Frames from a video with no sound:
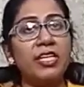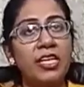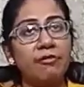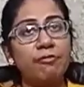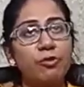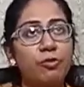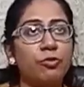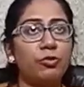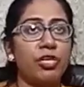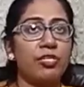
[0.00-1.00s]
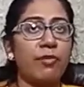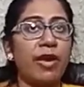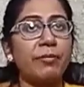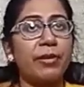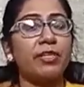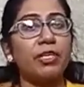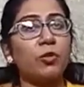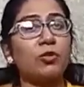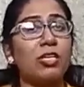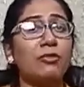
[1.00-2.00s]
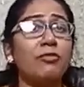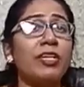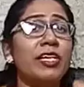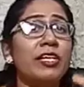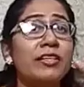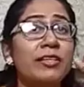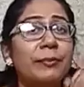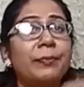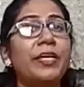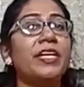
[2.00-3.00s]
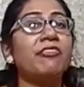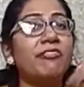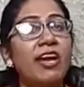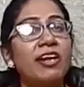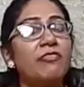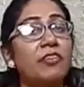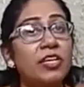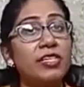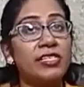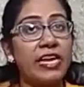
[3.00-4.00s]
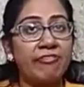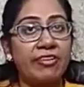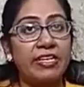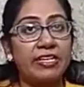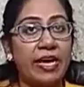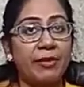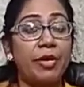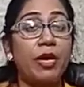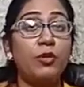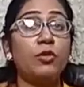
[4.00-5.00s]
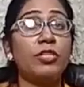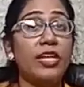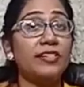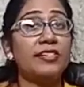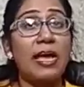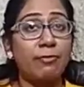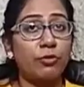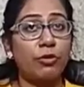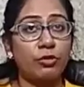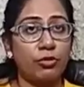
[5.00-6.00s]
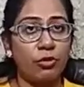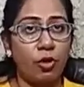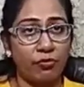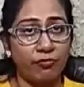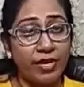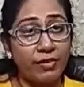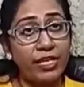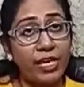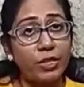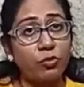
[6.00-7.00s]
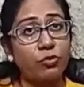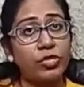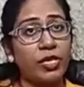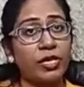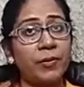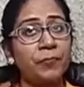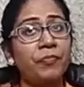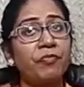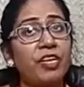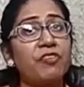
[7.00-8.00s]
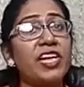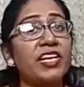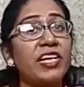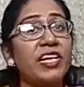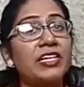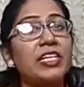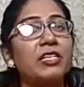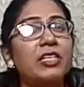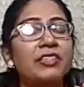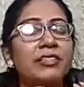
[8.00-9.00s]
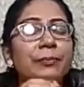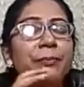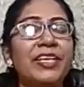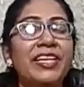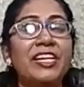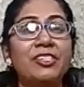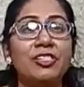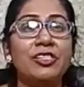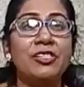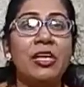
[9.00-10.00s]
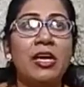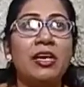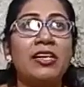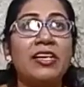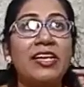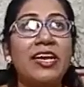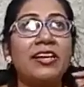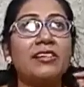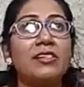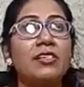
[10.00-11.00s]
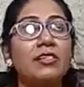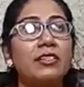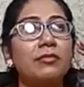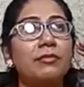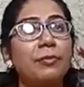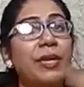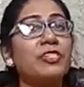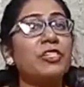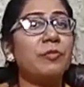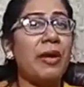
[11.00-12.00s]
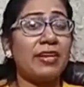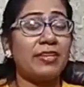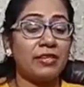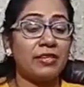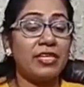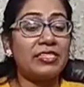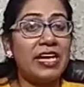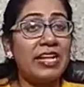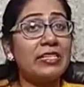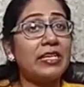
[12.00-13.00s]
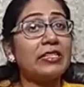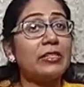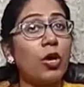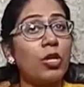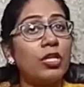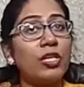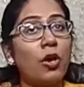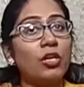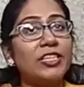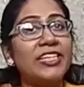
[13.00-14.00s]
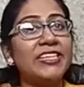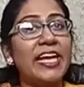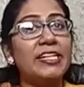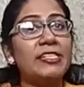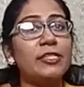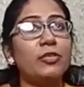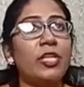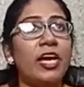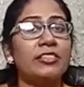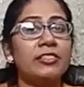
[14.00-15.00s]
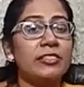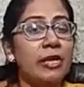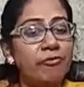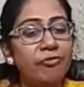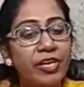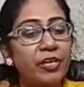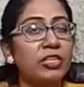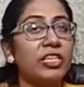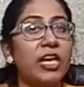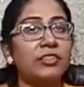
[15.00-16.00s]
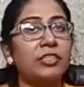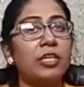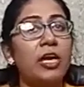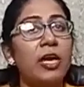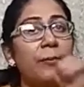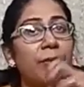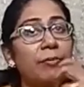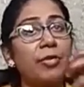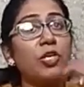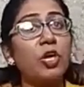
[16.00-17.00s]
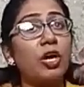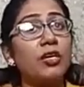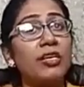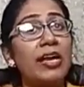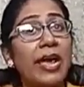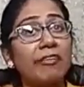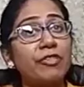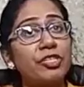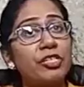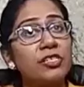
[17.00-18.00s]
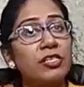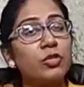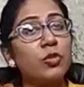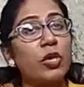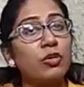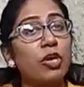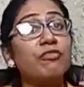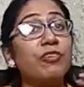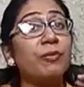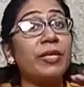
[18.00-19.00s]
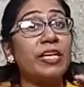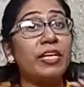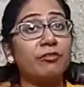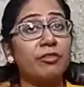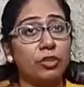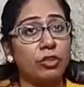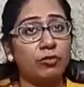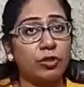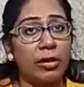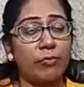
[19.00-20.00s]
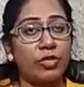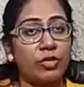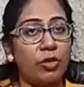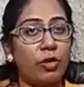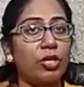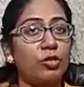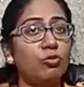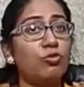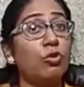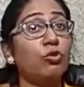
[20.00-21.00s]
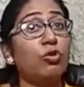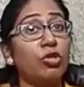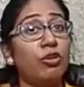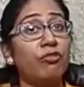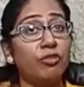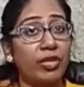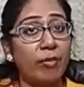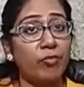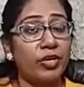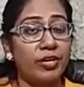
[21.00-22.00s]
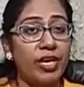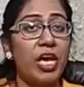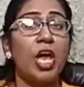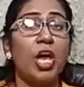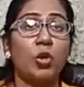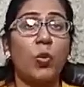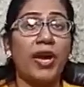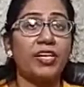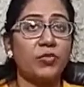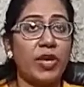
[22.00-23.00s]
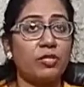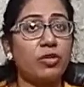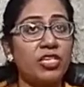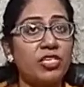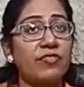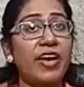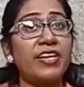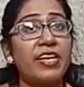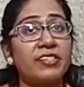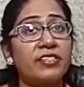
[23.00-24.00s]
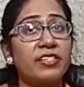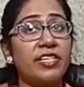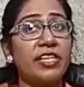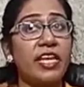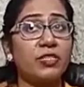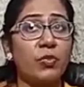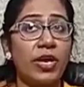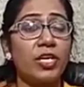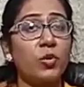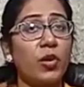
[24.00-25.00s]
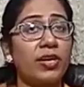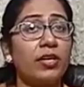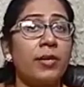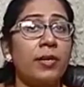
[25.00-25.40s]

loves to do this, my mother goes out. We repeat one word several times. No, that is absolutely wrong. When we are writing, repetition creates a major barrier. It already tells you that somewhere or the other, maybe your languages, you are not familiar with your vocabulary, or you don't know your vocabulary quite well. So it is very necessary that when you are